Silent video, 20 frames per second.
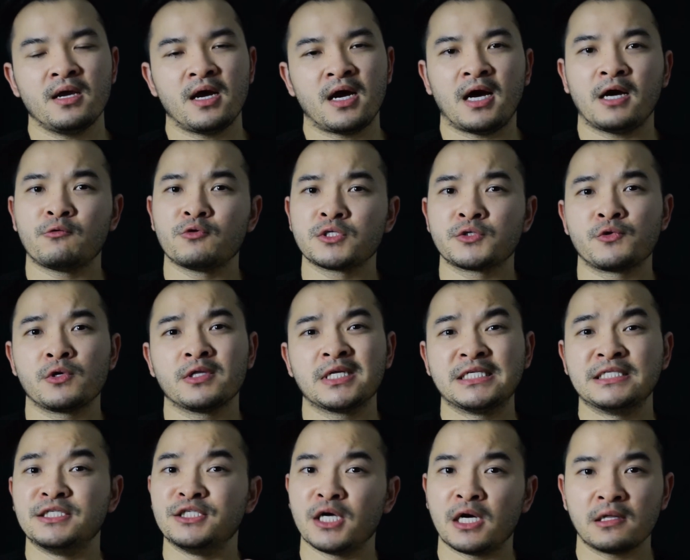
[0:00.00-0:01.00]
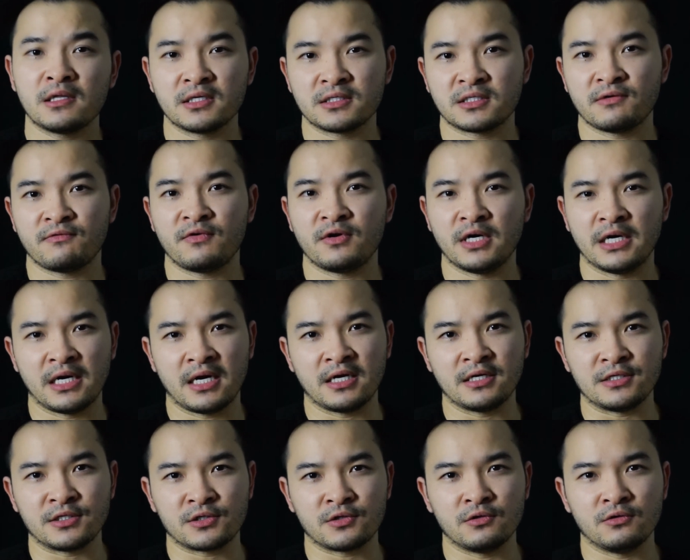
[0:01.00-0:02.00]
I was really jealous of her in high
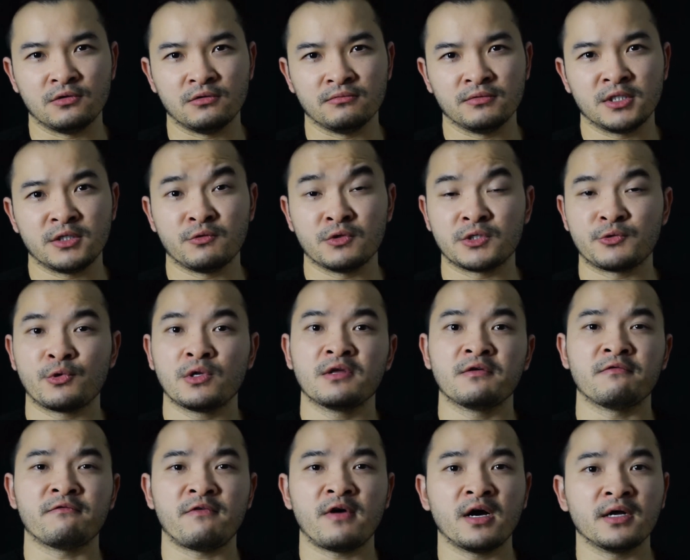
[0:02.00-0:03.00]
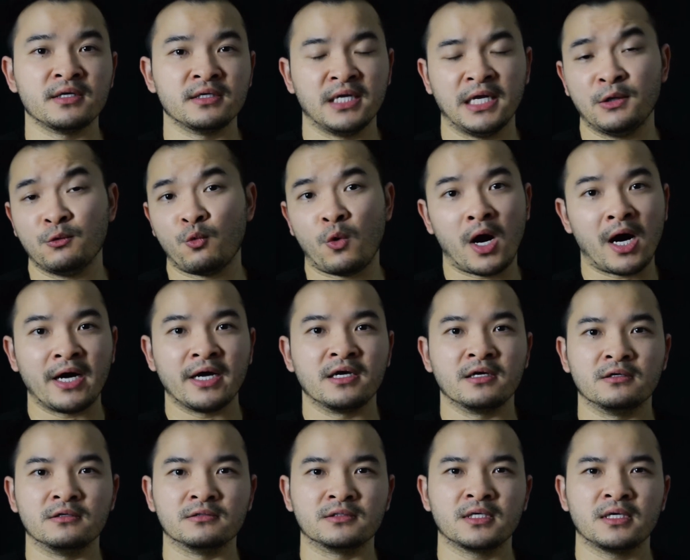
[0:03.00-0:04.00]
school. She was really fun and
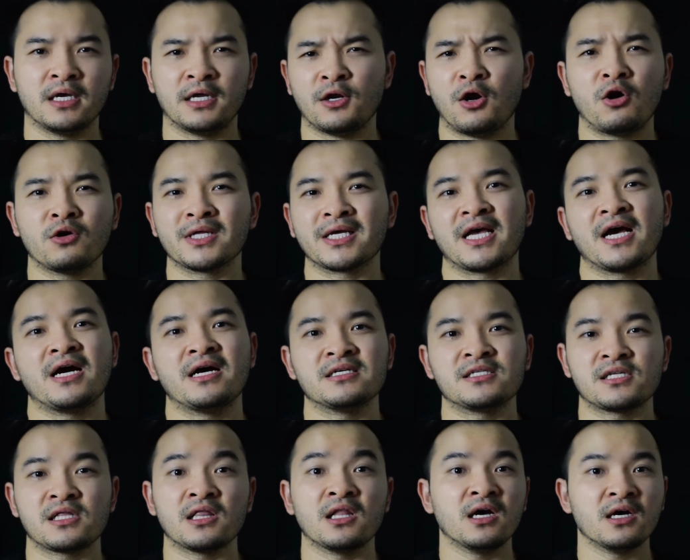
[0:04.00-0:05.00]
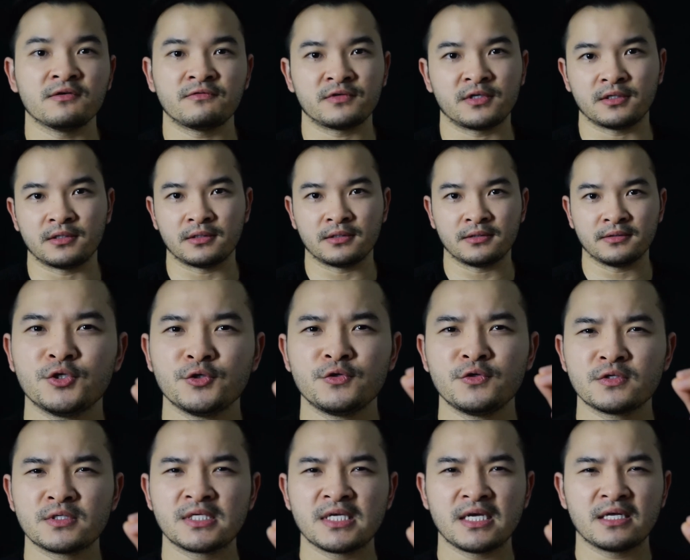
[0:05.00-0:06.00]
wild, and all the guys loved her. Do you
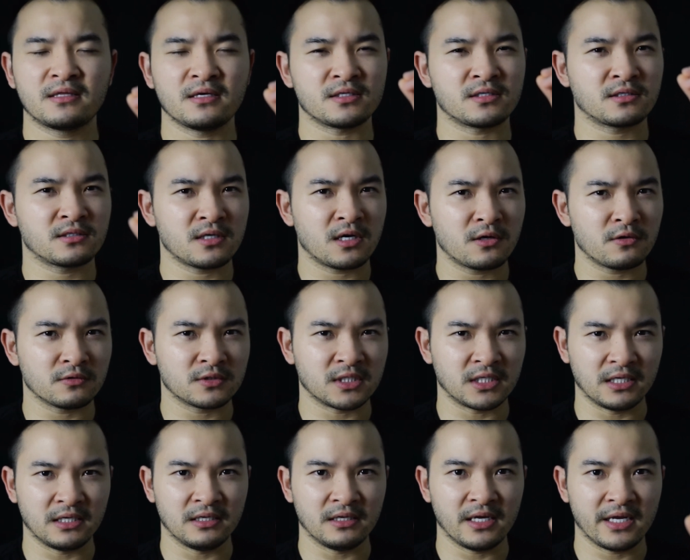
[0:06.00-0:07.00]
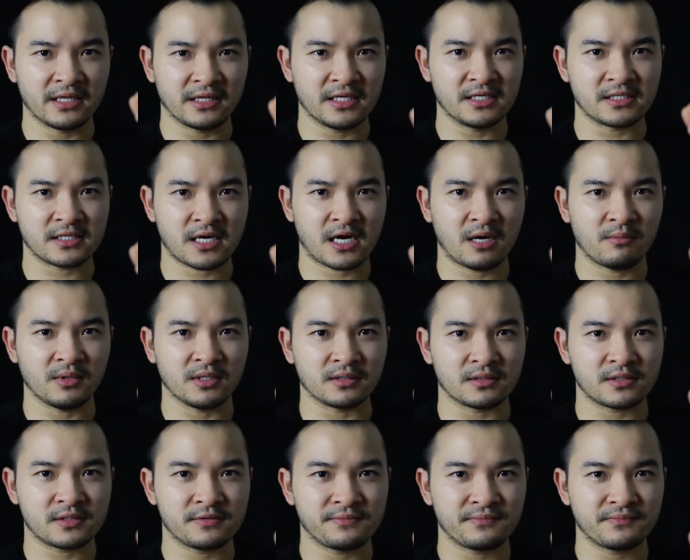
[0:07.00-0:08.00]
see the subtlety in these
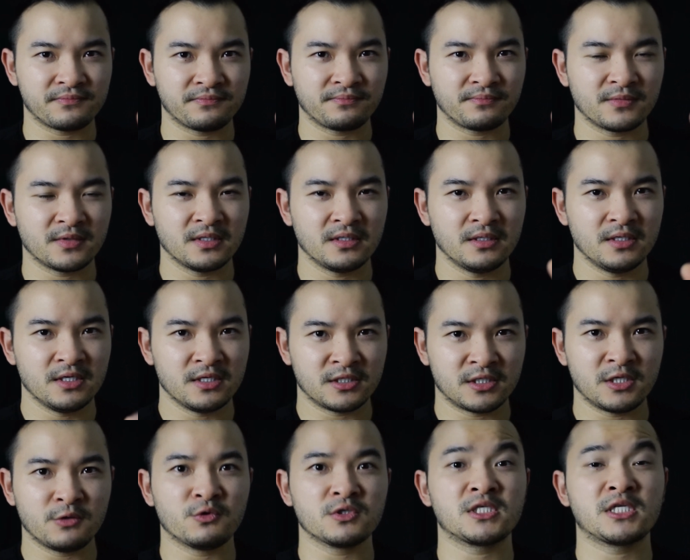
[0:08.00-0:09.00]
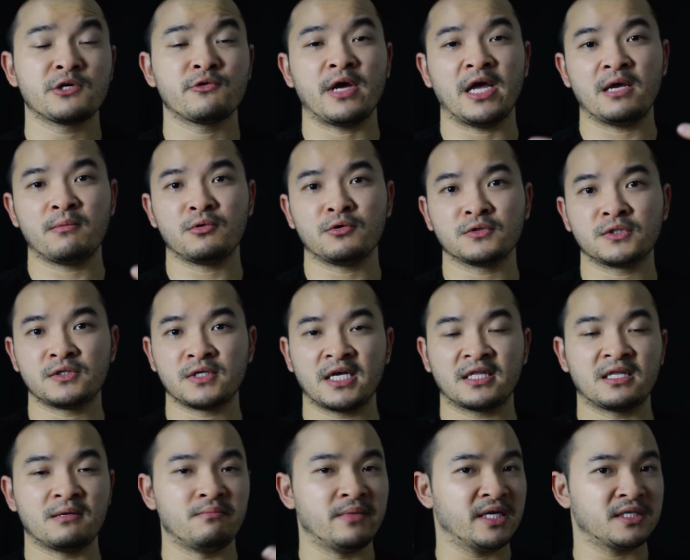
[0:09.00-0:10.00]
comments? She was still able to get
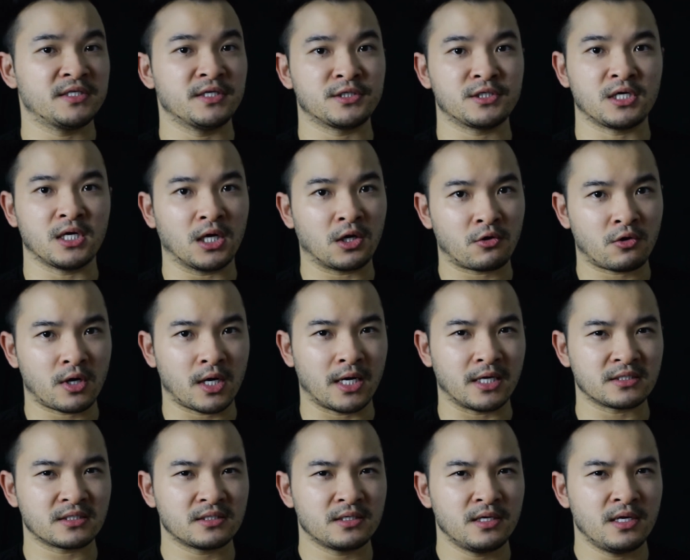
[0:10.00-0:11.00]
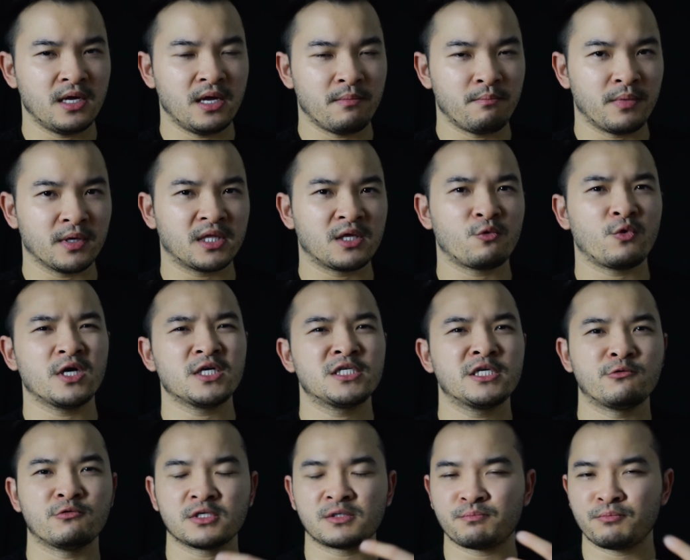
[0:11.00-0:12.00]
the message across, but the way she
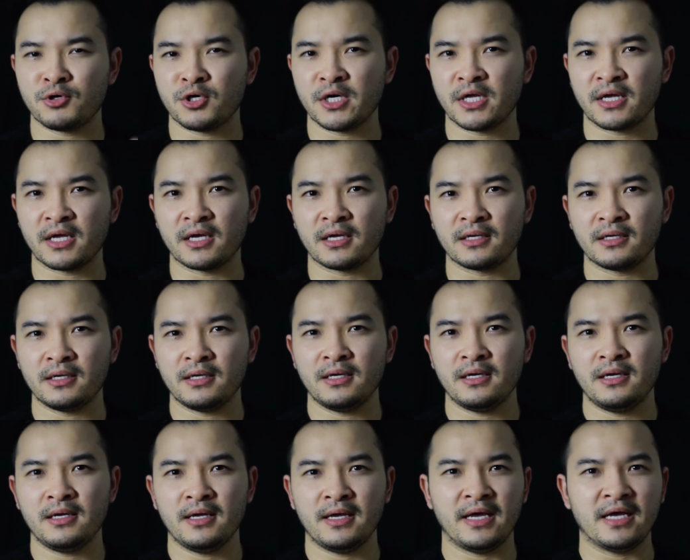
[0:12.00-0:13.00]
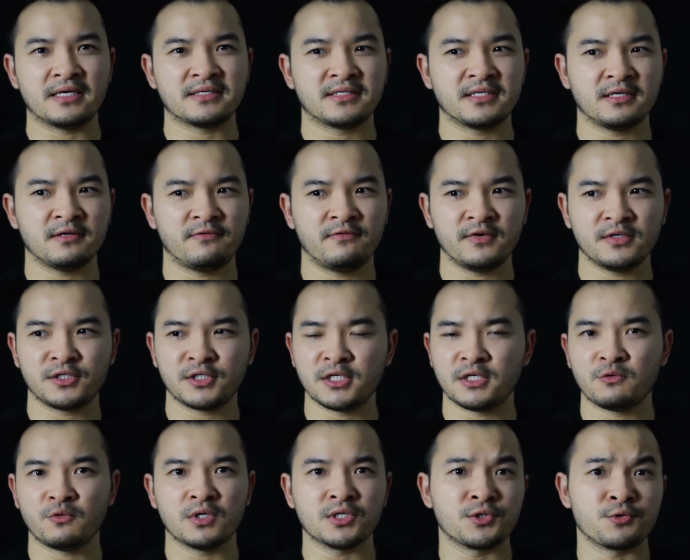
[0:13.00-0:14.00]
was putting it, as if she
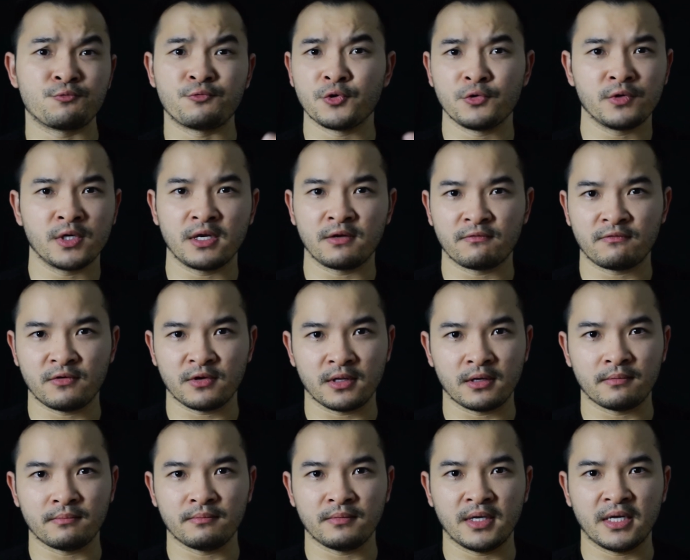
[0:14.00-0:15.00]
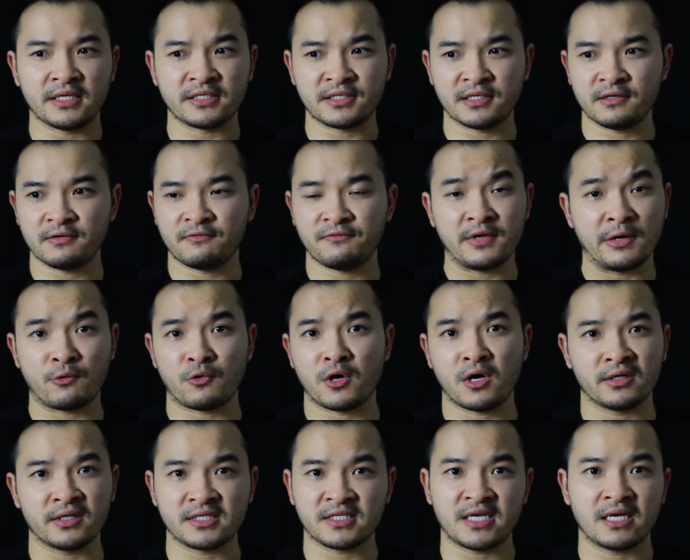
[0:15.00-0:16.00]
was rooting for them, as if they were
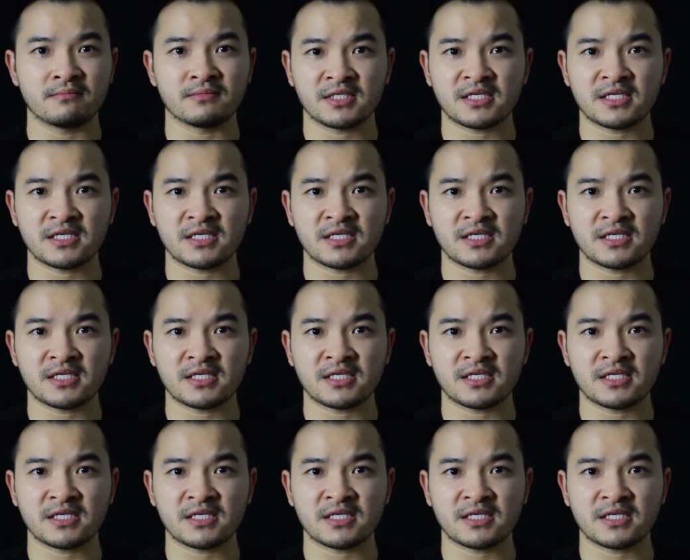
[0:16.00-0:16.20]
on the same